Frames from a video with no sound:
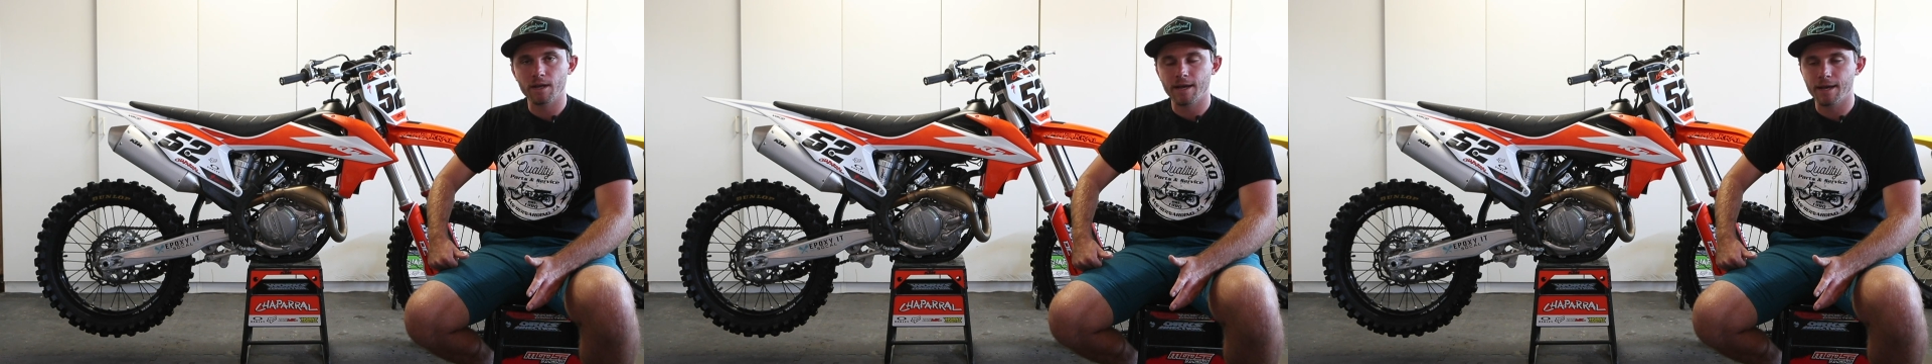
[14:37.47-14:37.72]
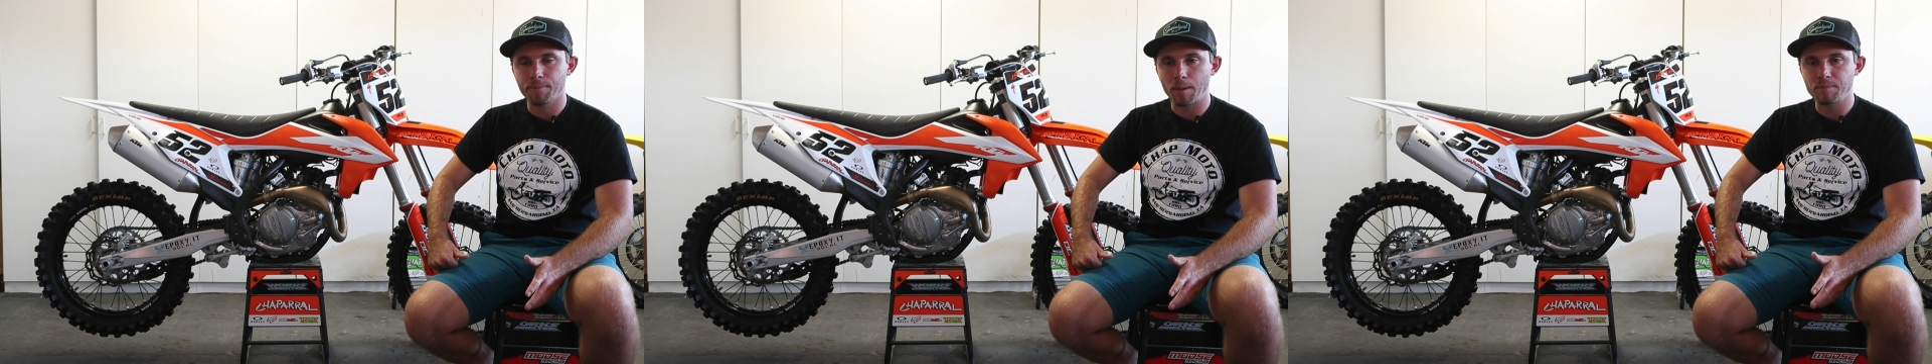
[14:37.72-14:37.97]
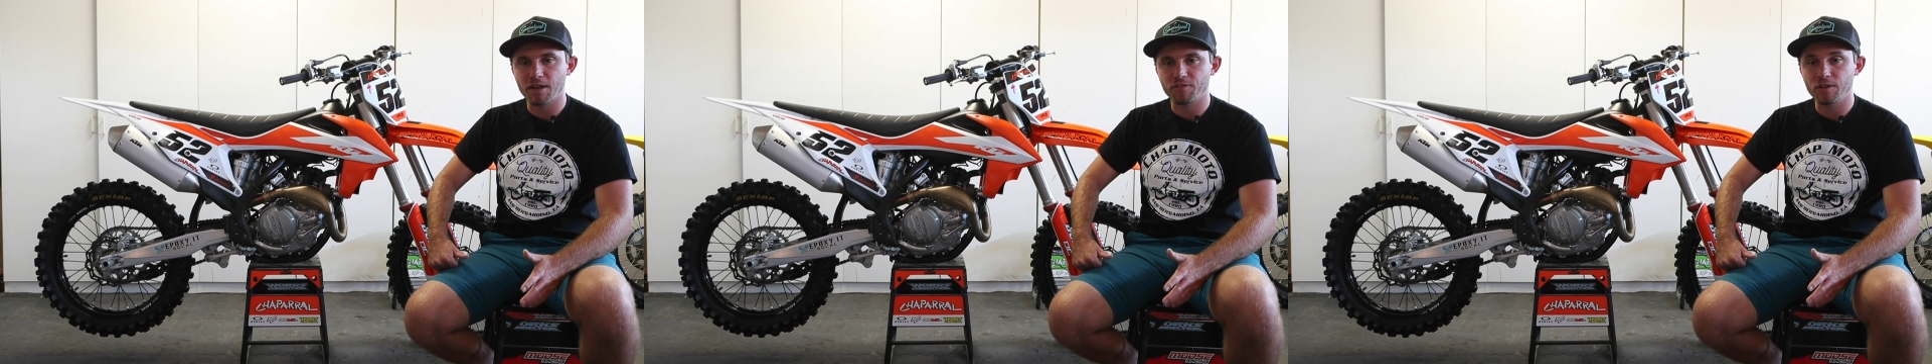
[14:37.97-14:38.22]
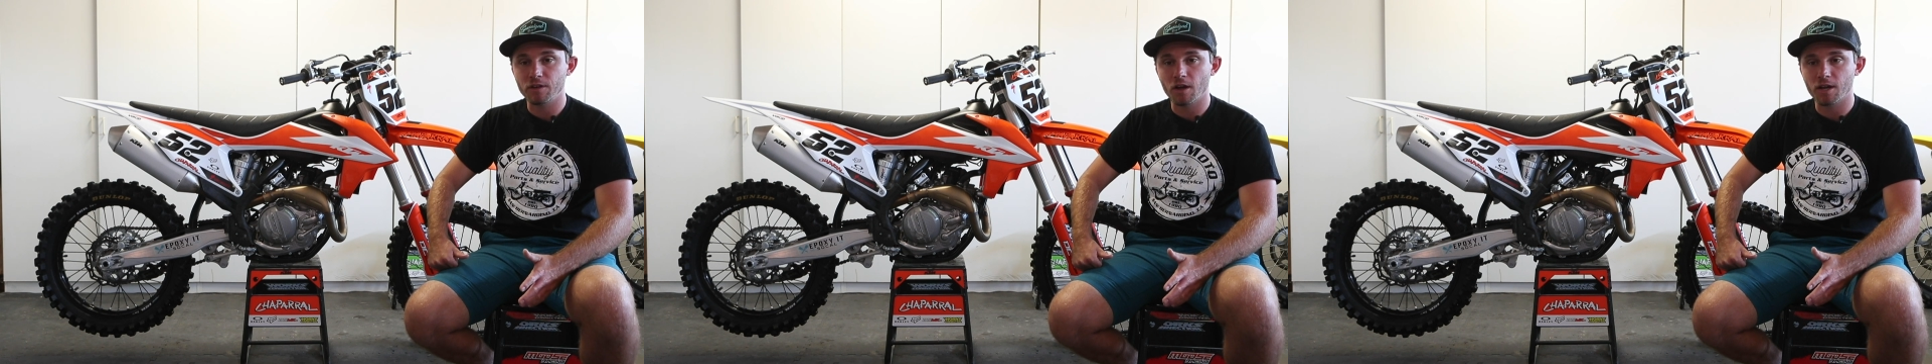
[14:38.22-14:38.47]
I'm
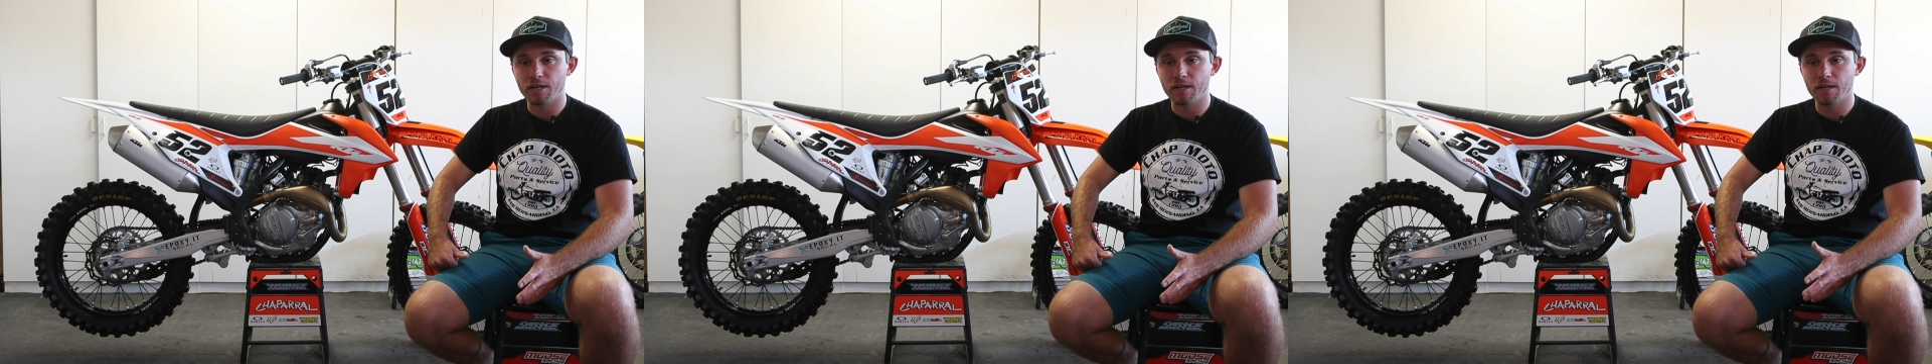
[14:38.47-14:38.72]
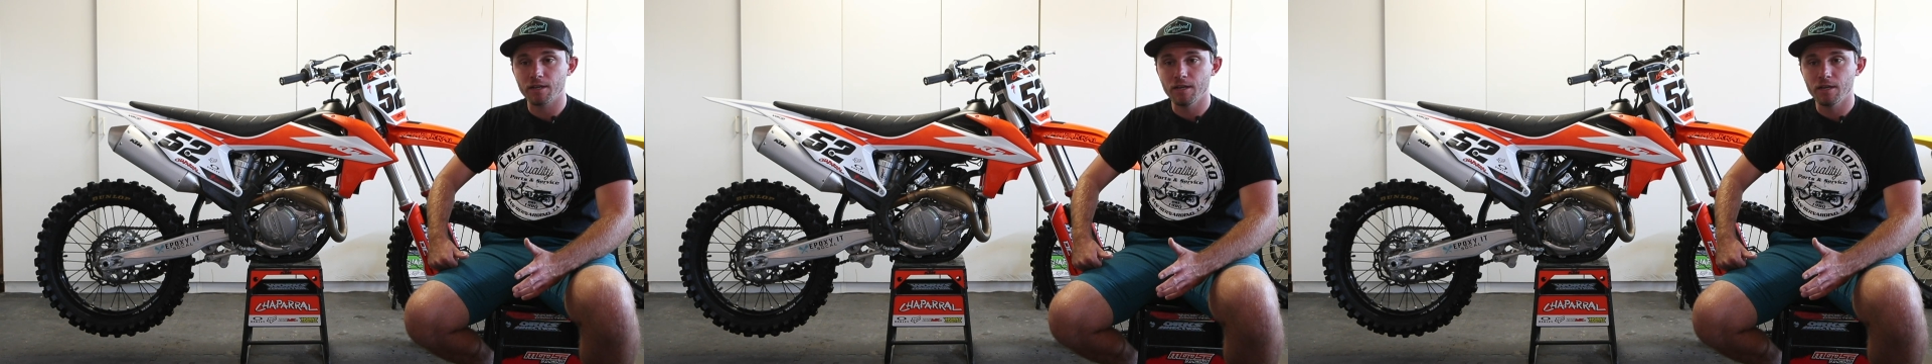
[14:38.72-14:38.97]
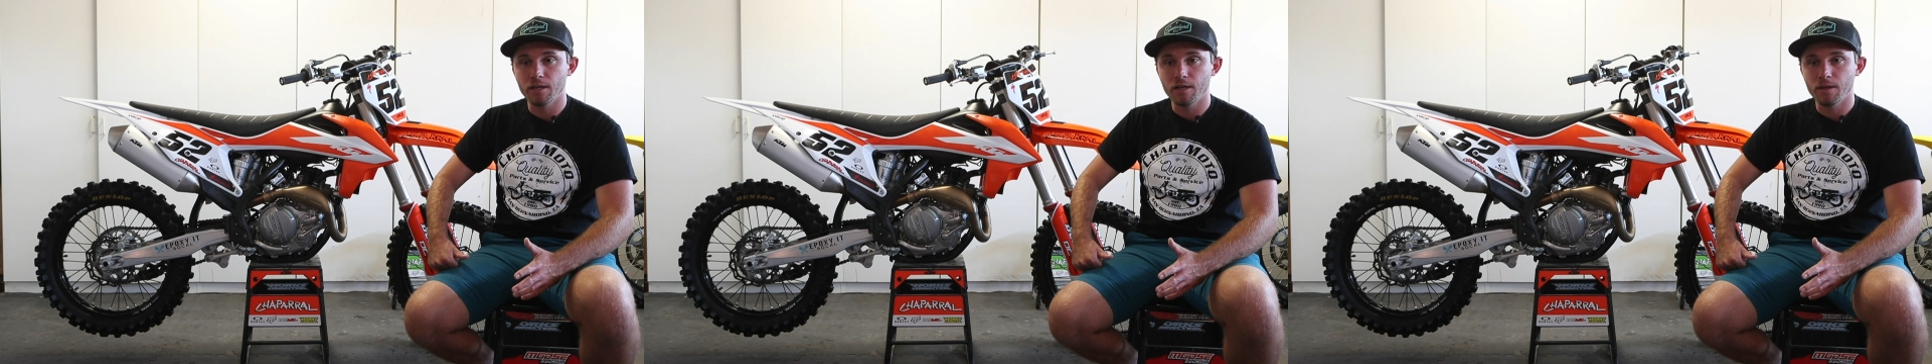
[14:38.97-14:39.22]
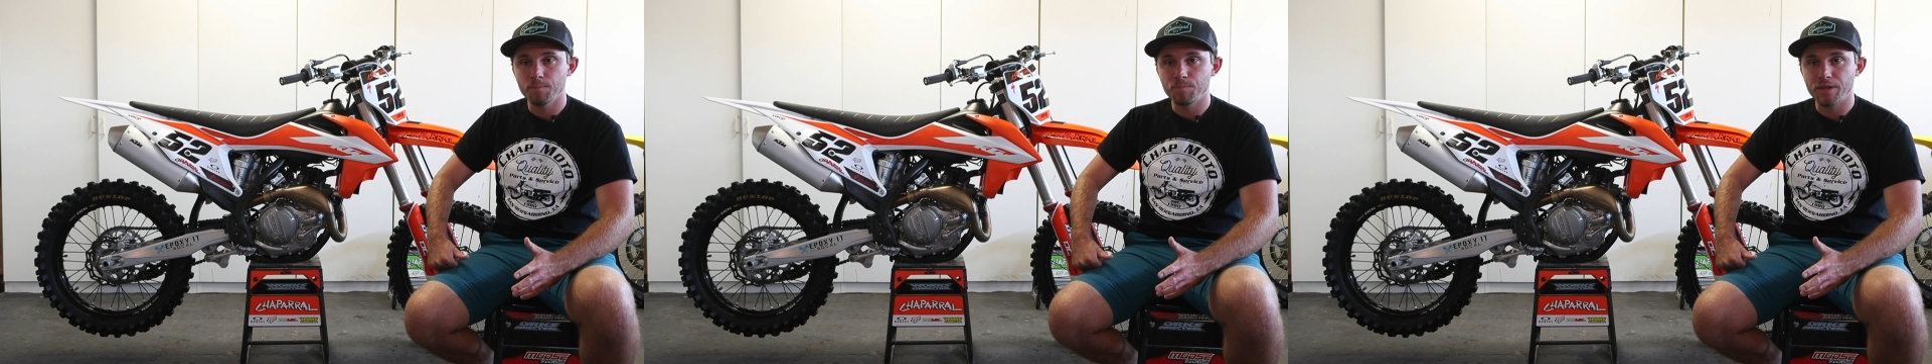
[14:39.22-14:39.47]
definitely not an
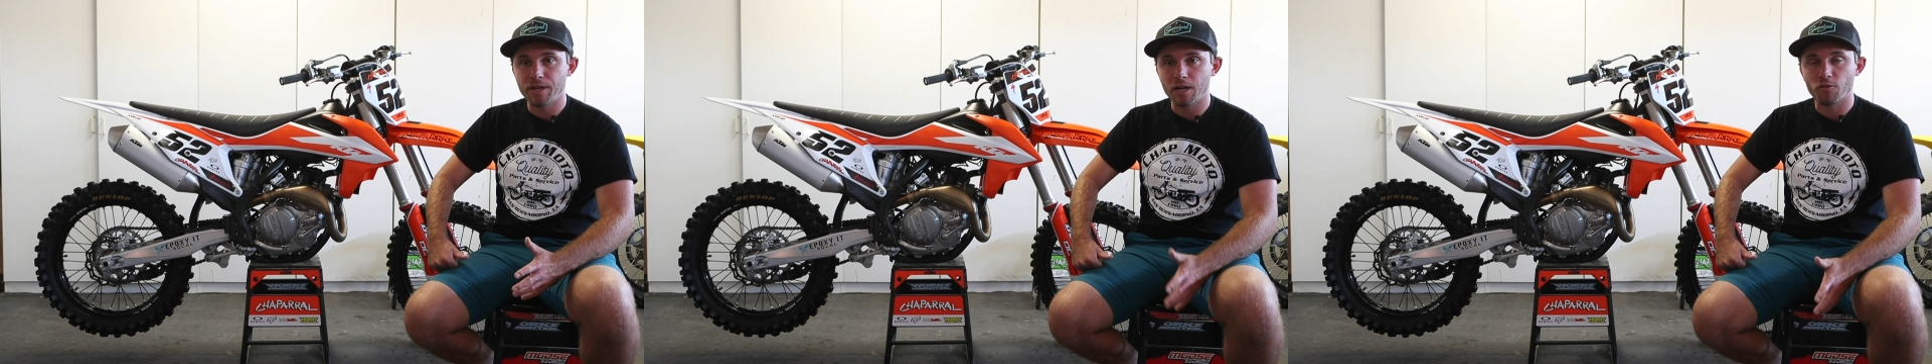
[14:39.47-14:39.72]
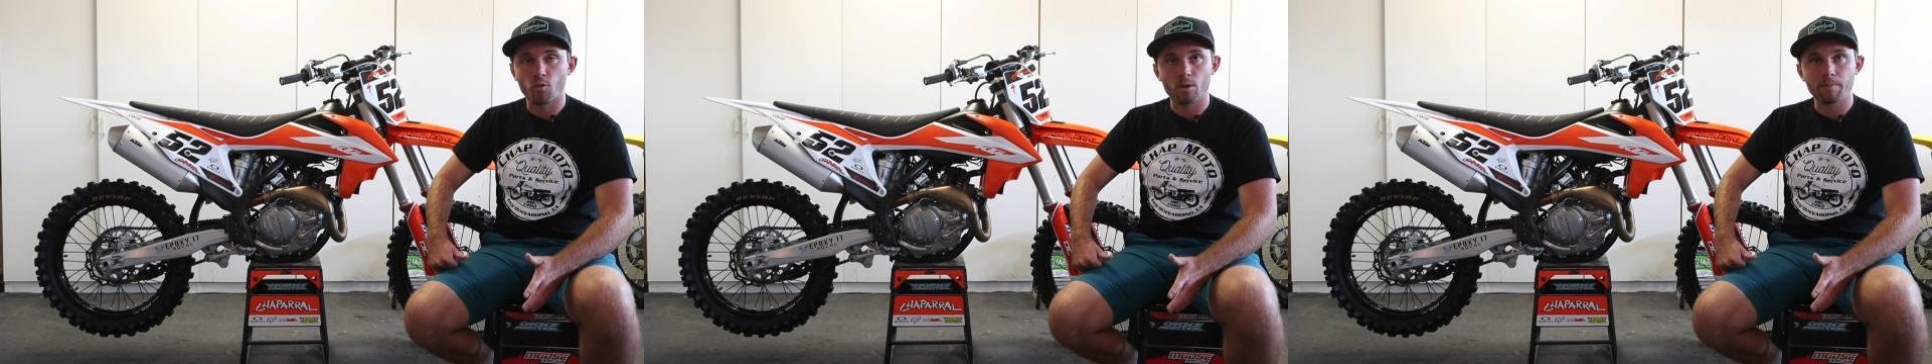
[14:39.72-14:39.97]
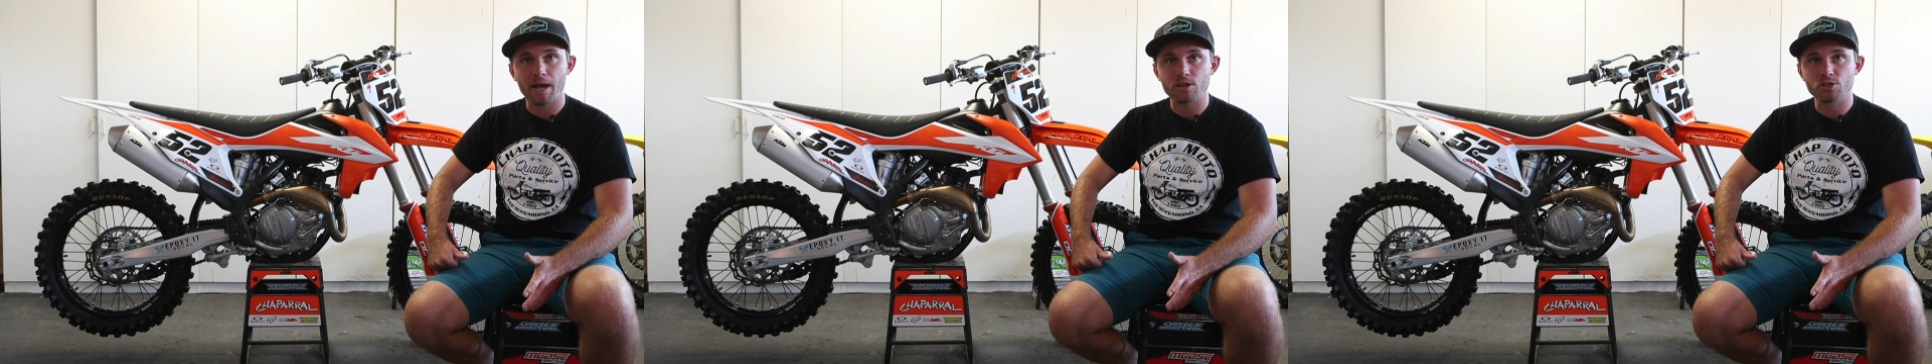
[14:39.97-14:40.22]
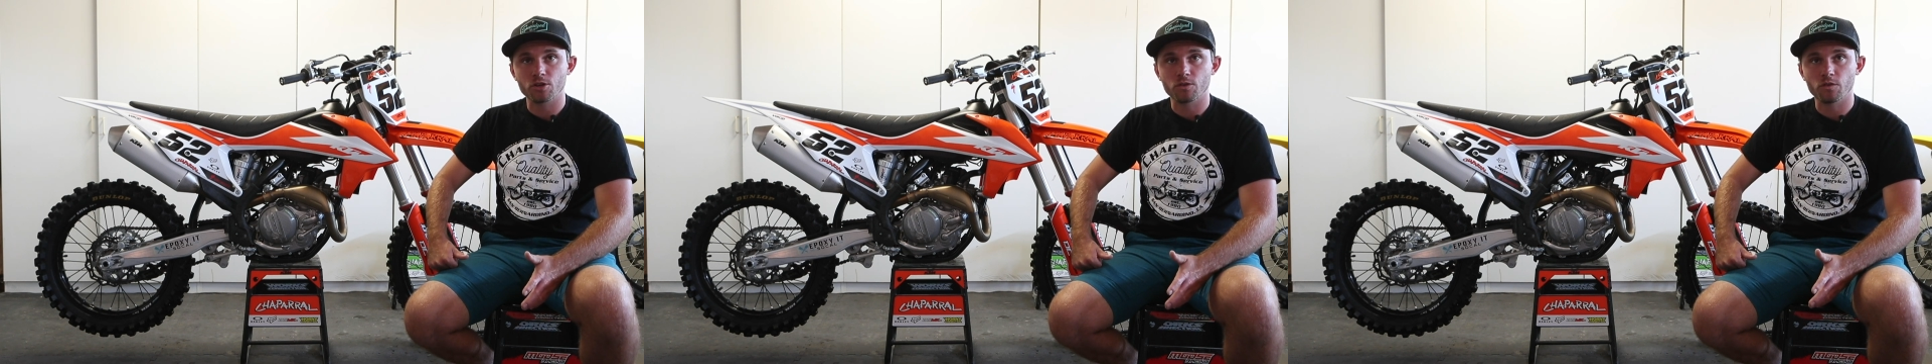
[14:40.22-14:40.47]
air fork basher.